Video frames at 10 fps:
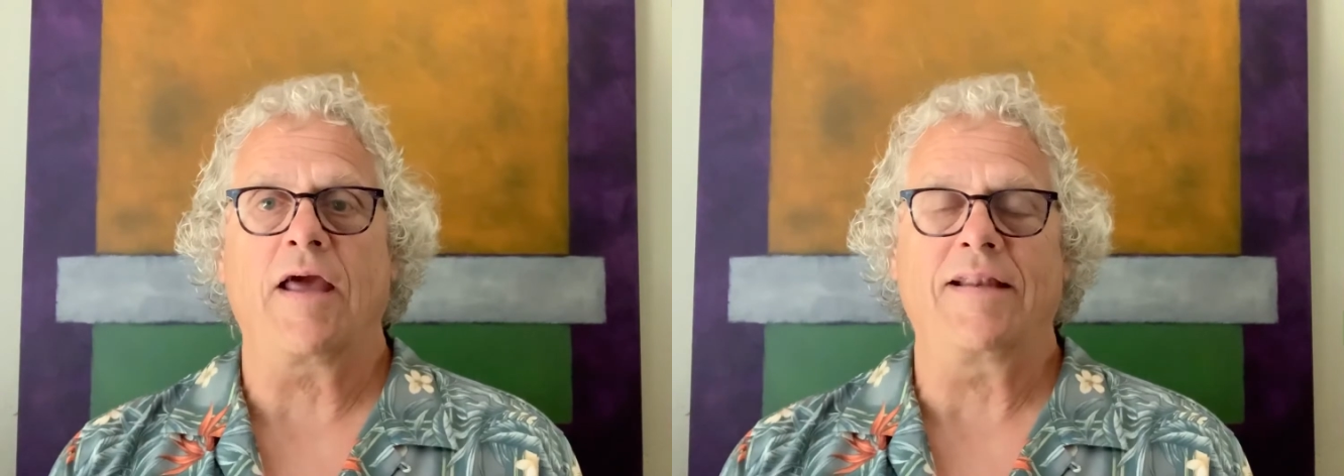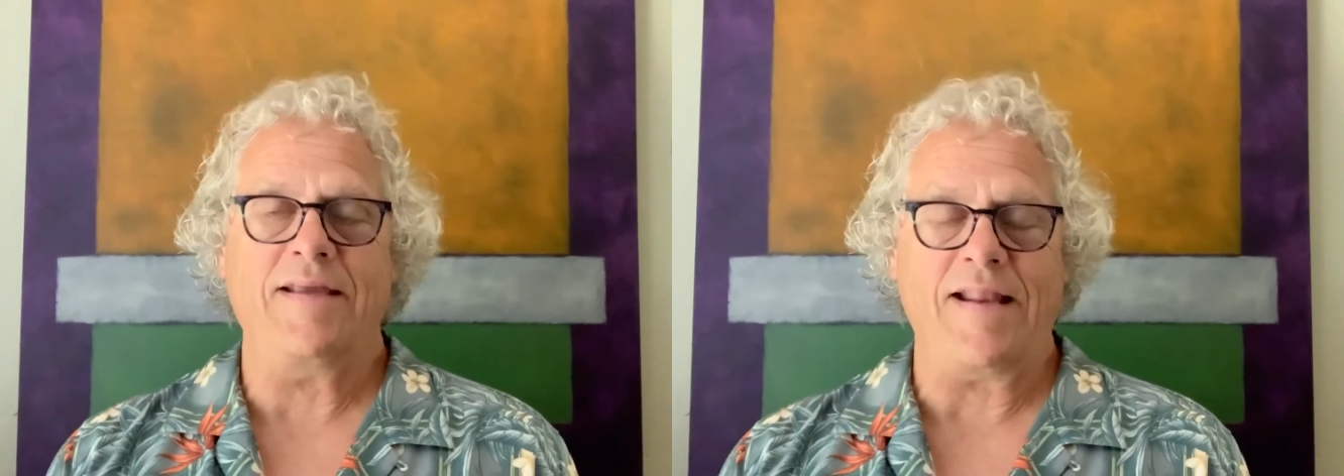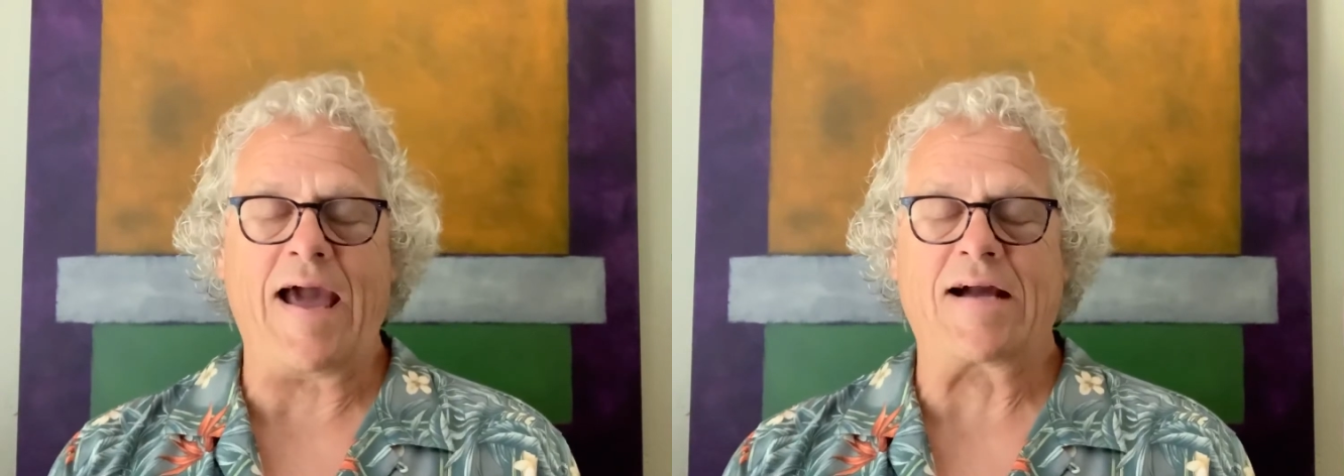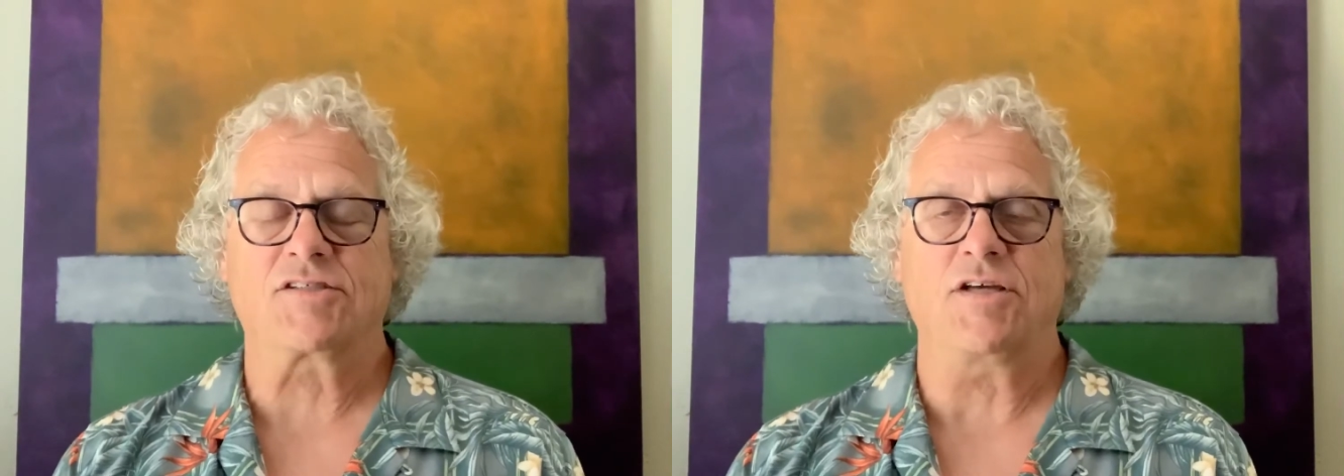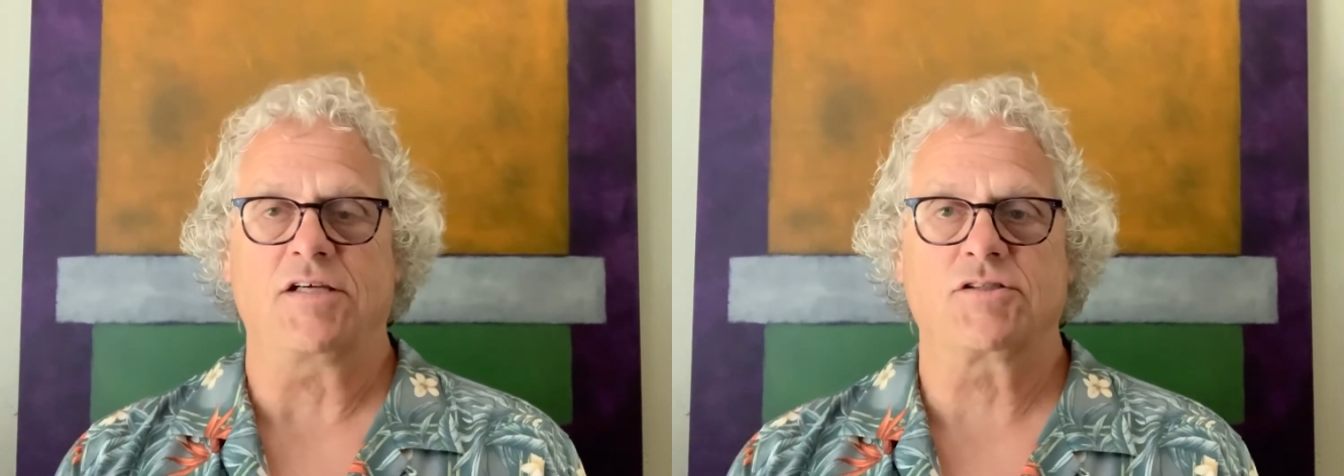and get
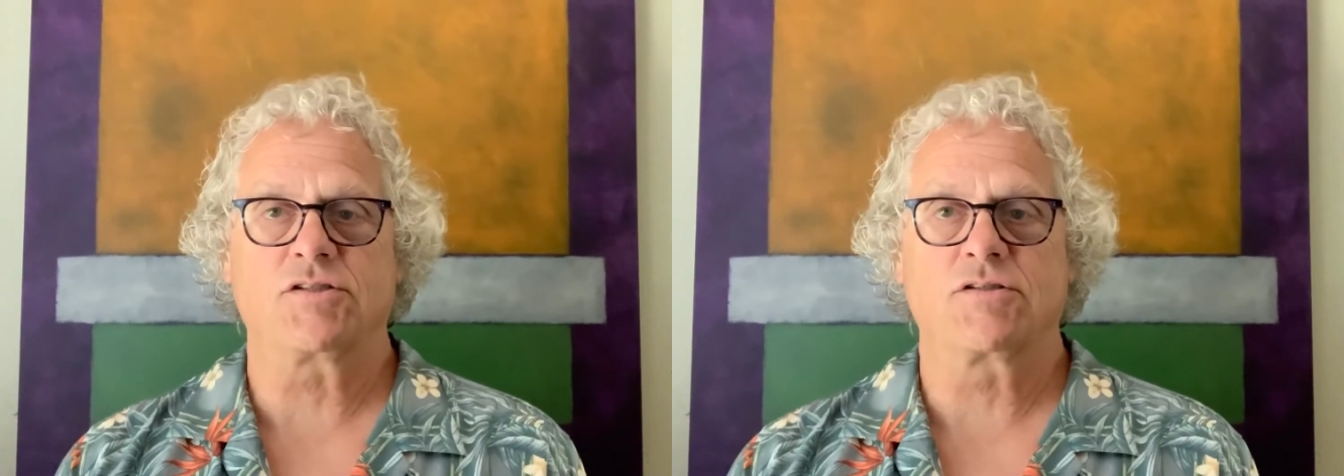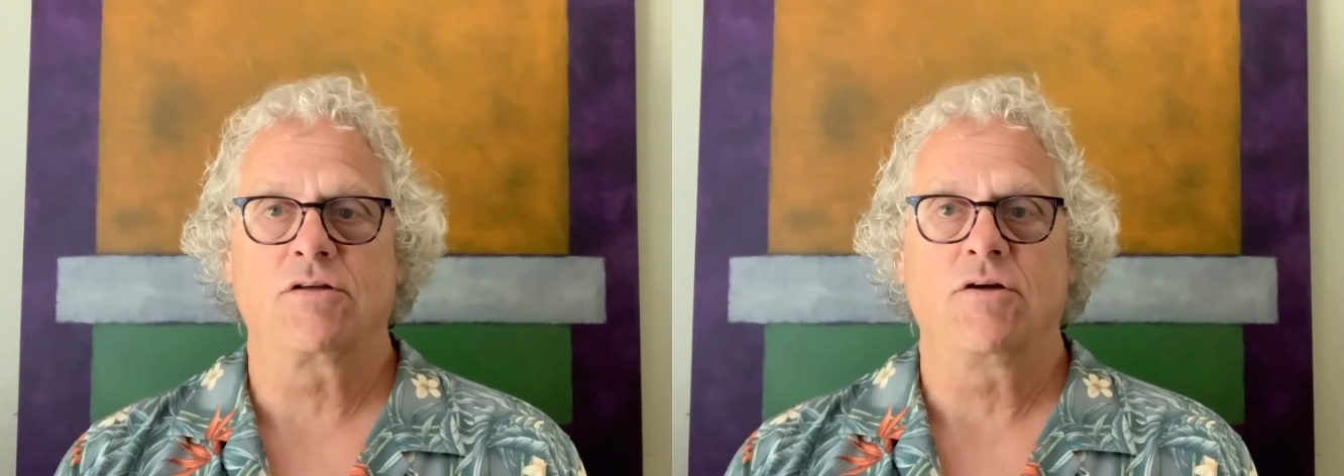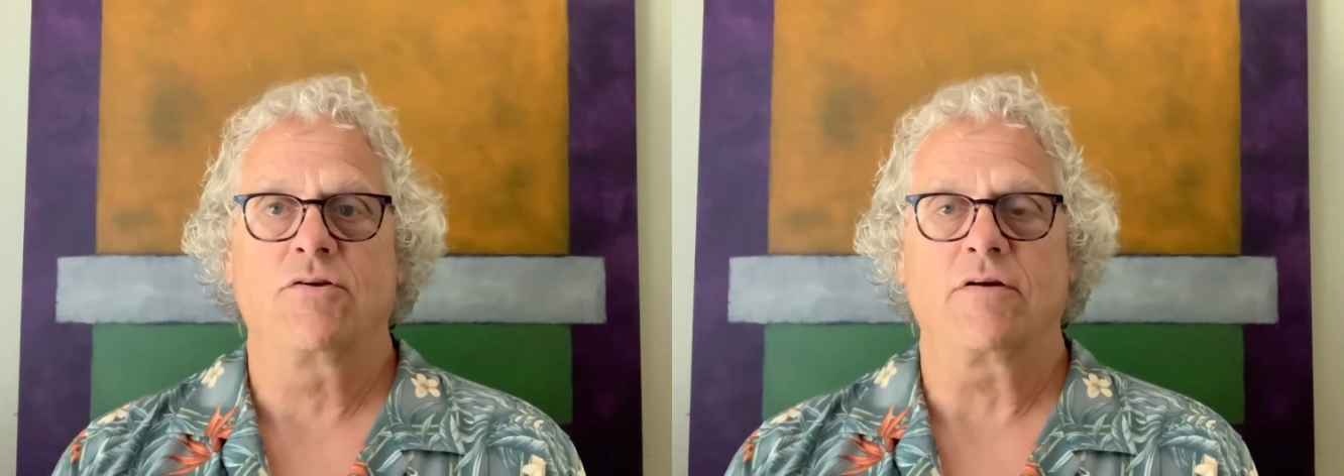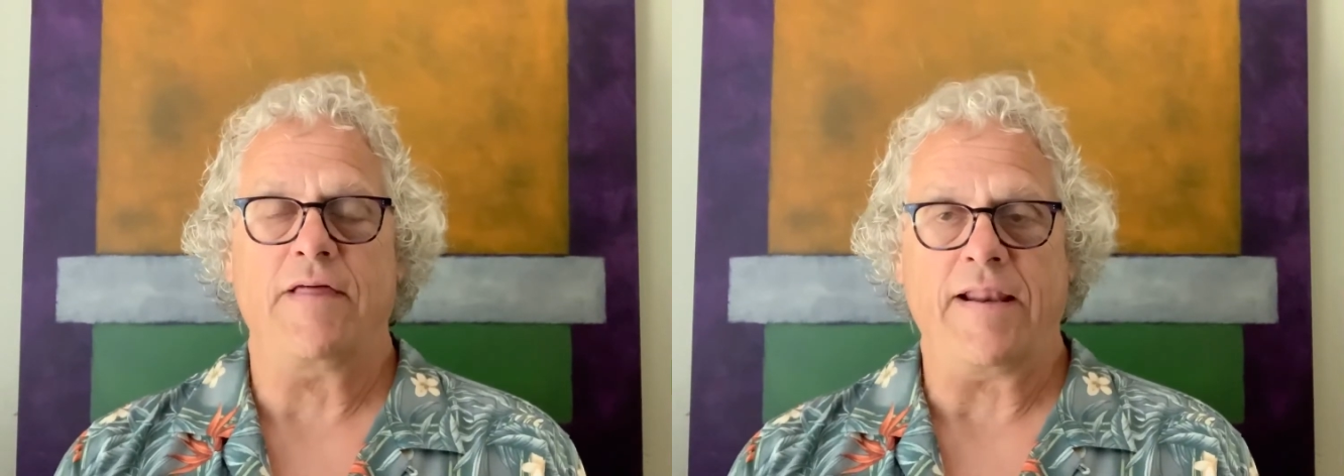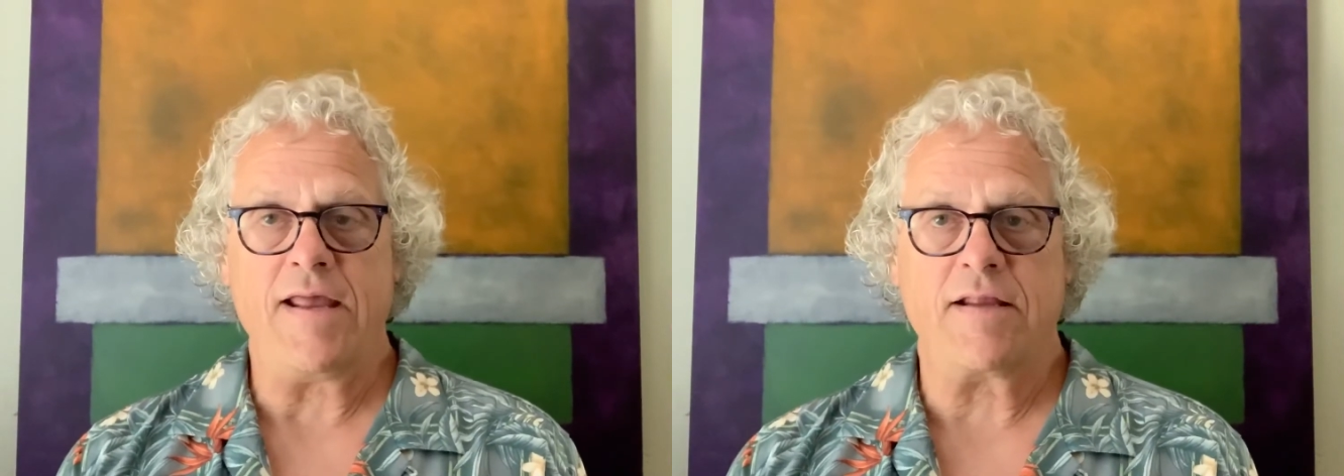access to
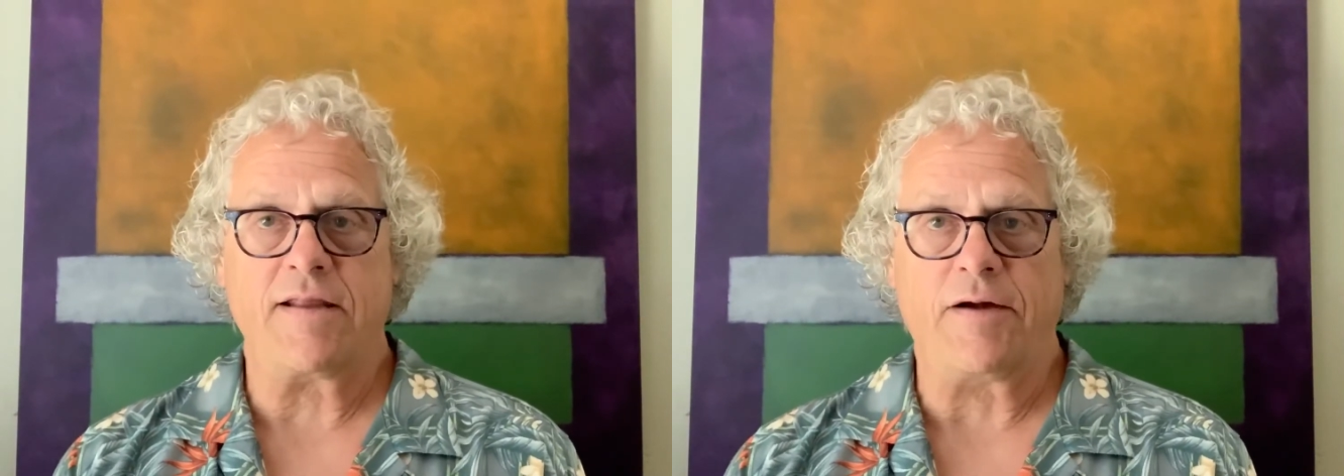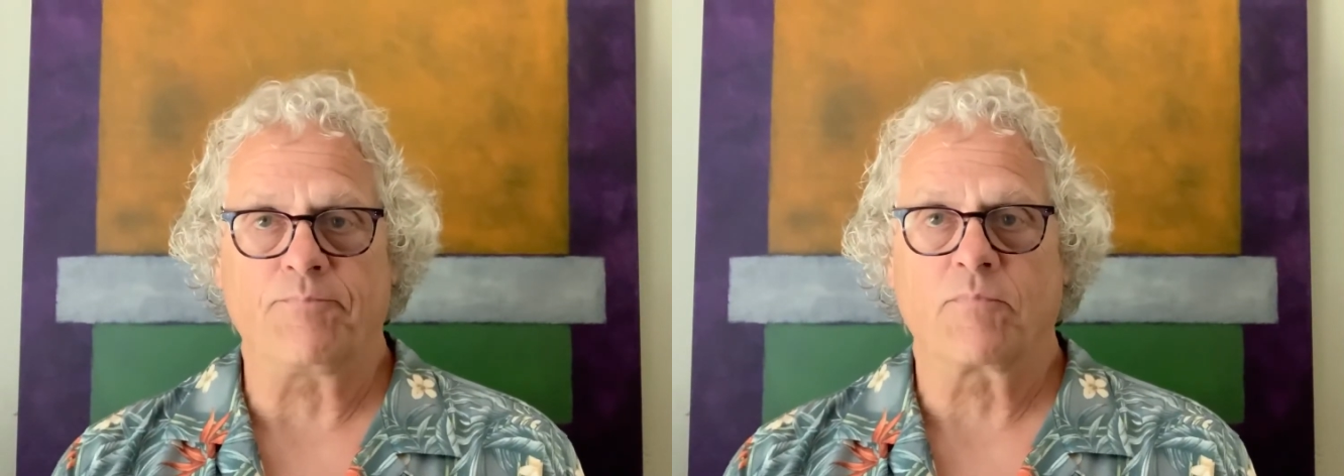that handout.